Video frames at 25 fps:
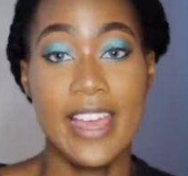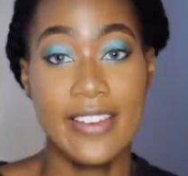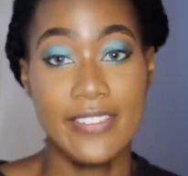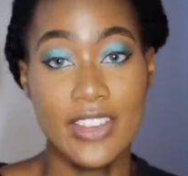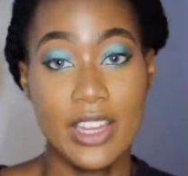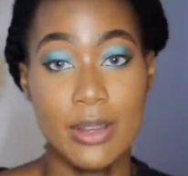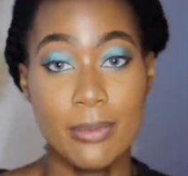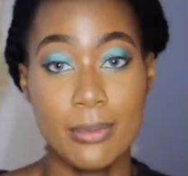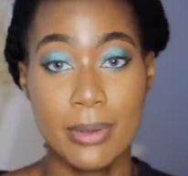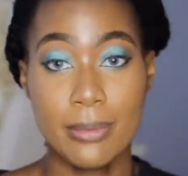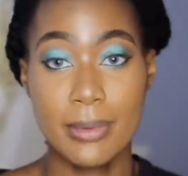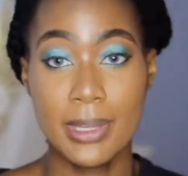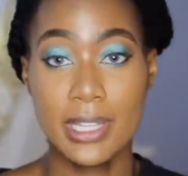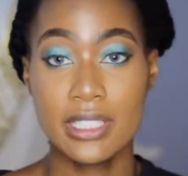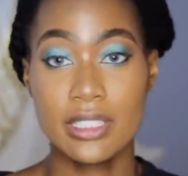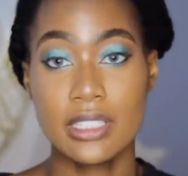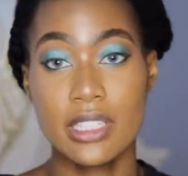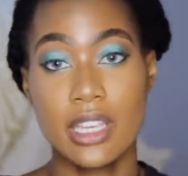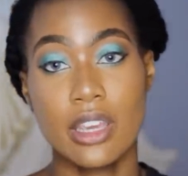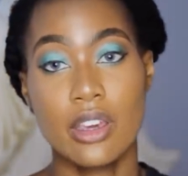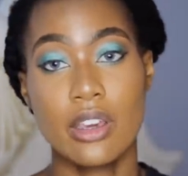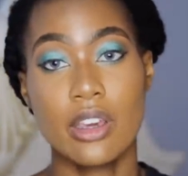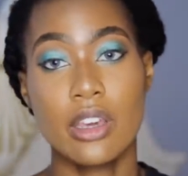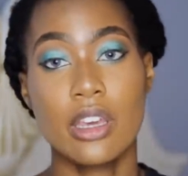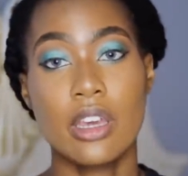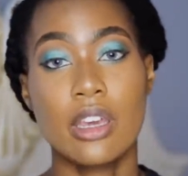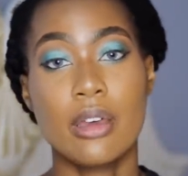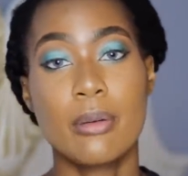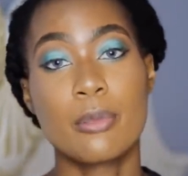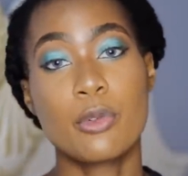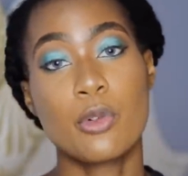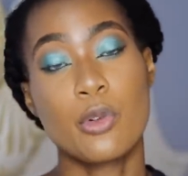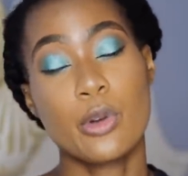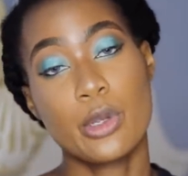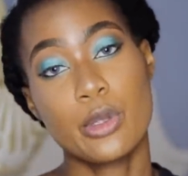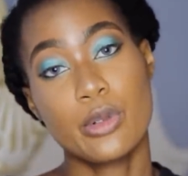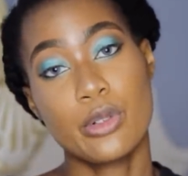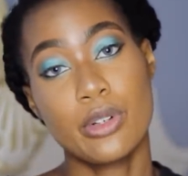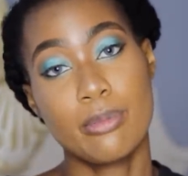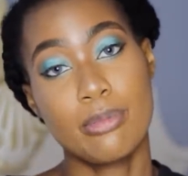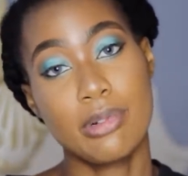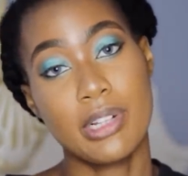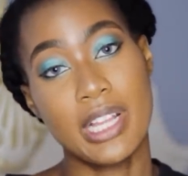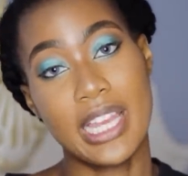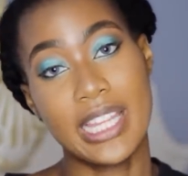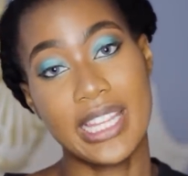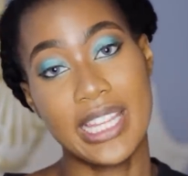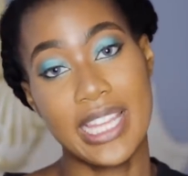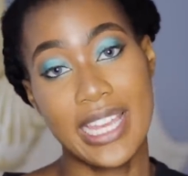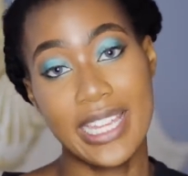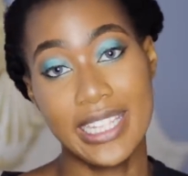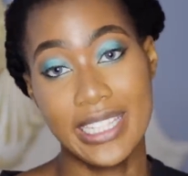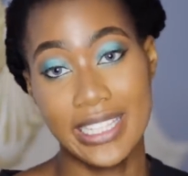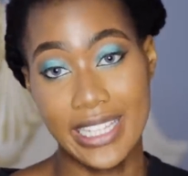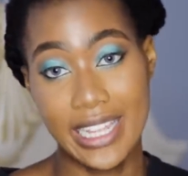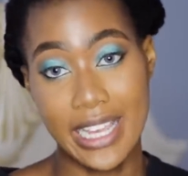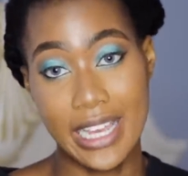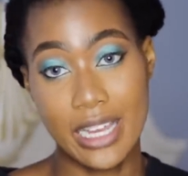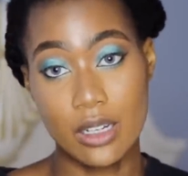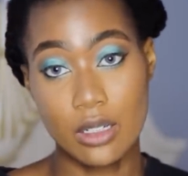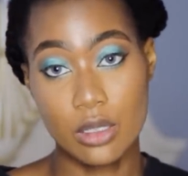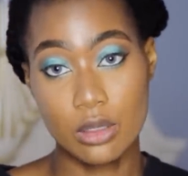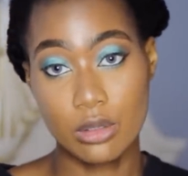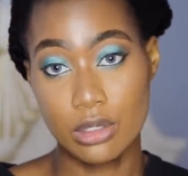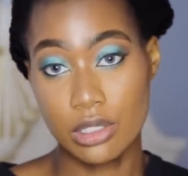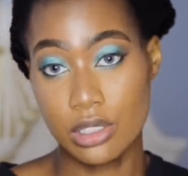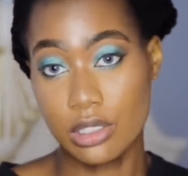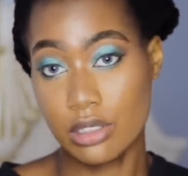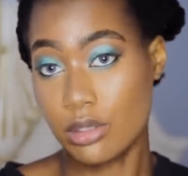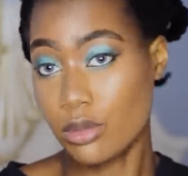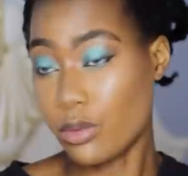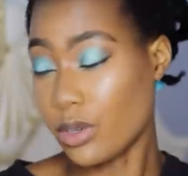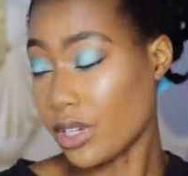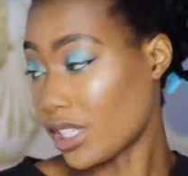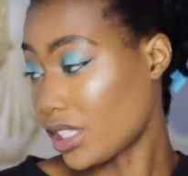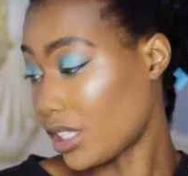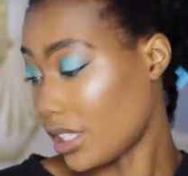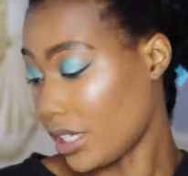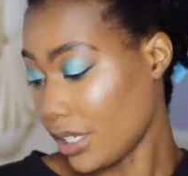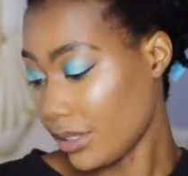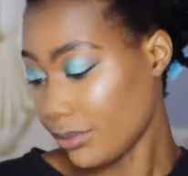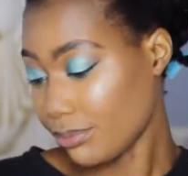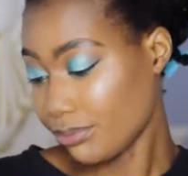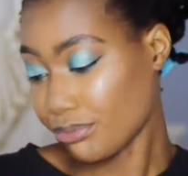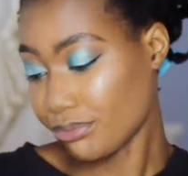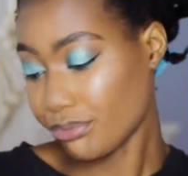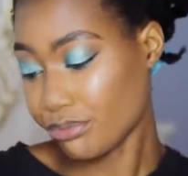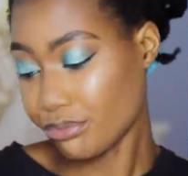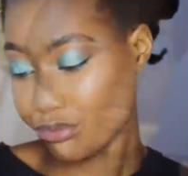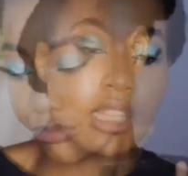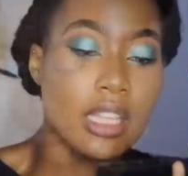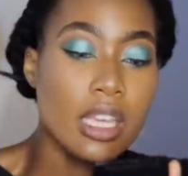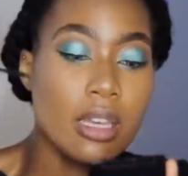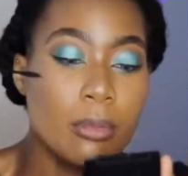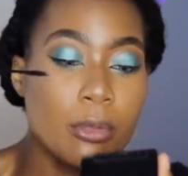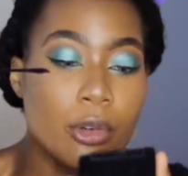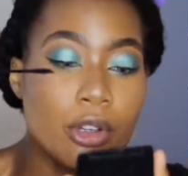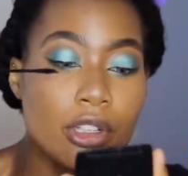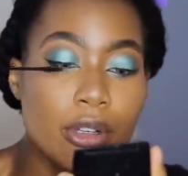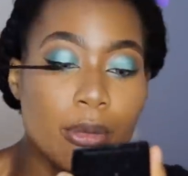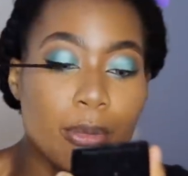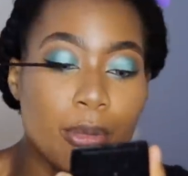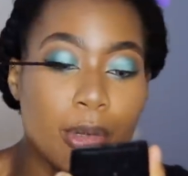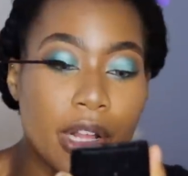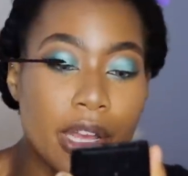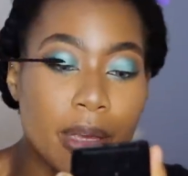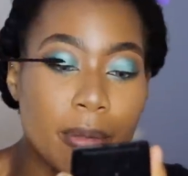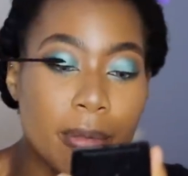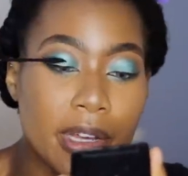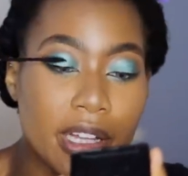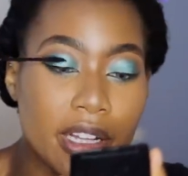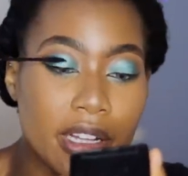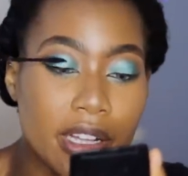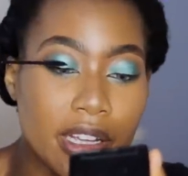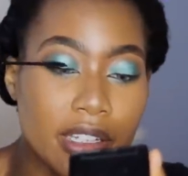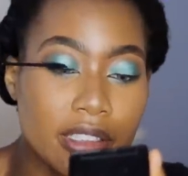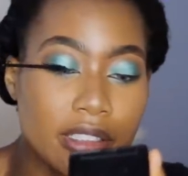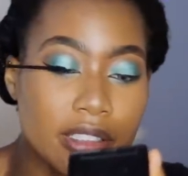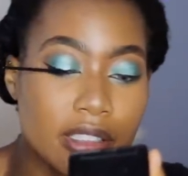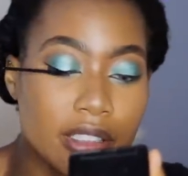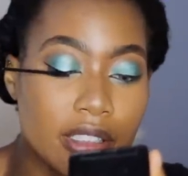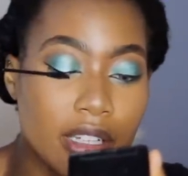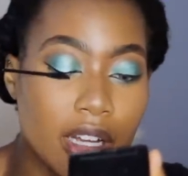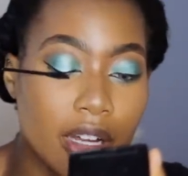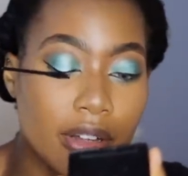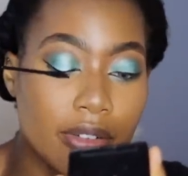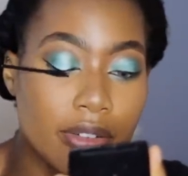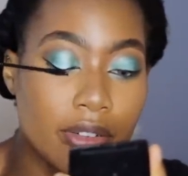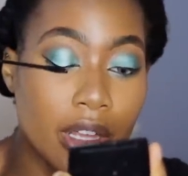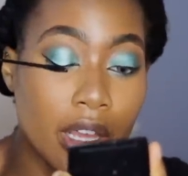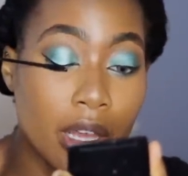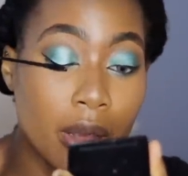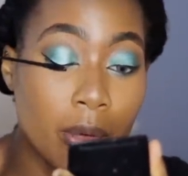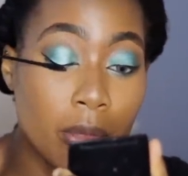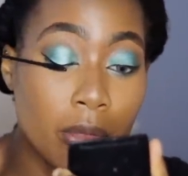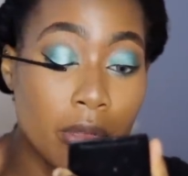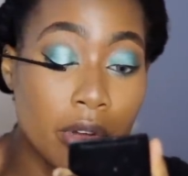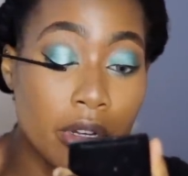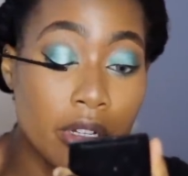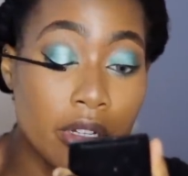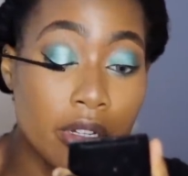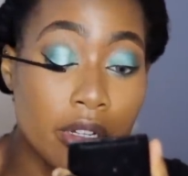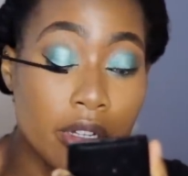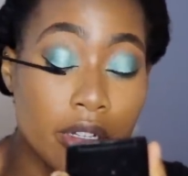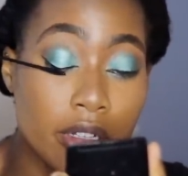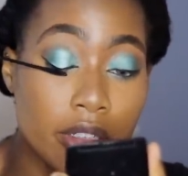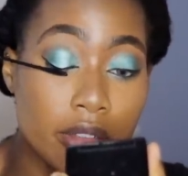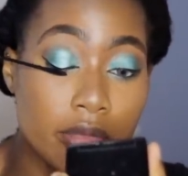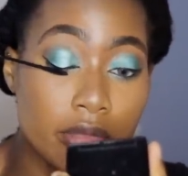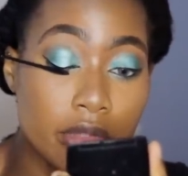I found my mascara. I'm going to apply that now, just quickly. And then I'm going to apply my lashes off camera.